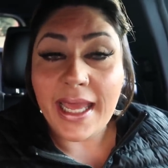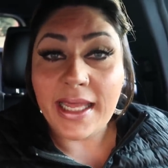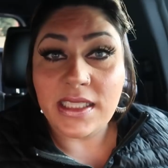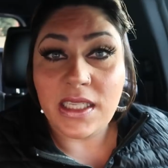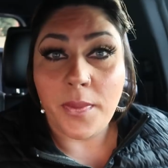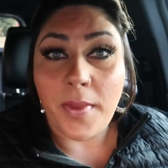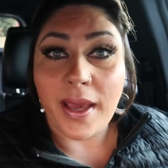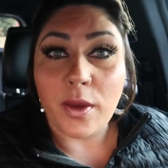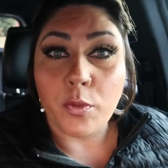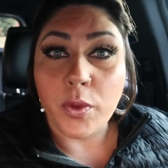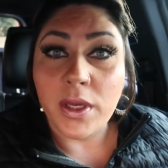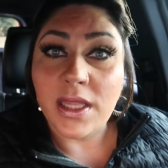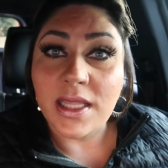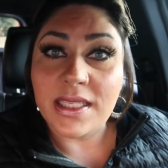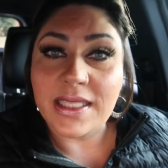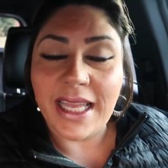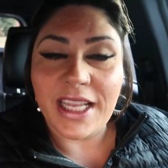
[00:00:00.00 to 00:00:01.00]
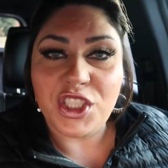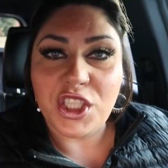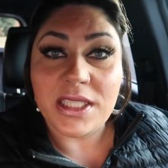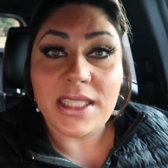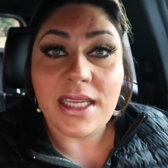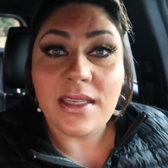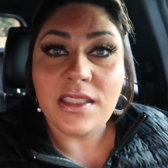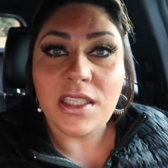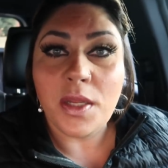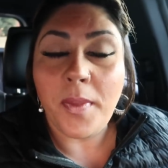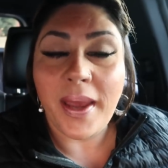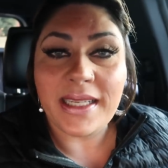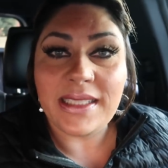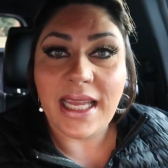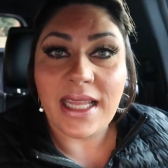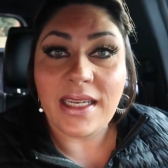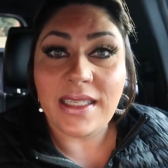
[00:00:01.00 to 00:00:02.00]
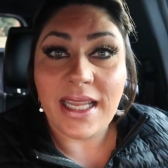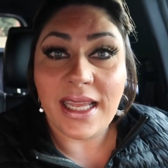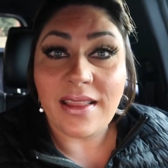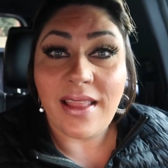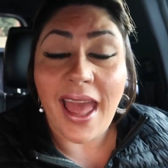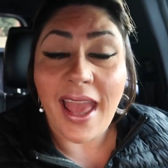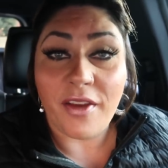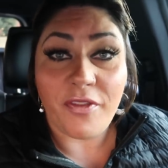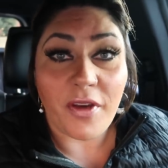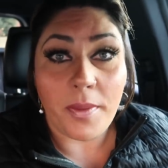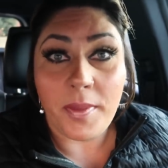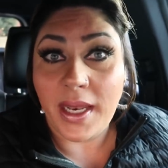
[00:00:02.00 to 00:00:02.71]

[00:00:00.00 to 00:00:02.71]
into my real estate, just into my day-to-day -day life.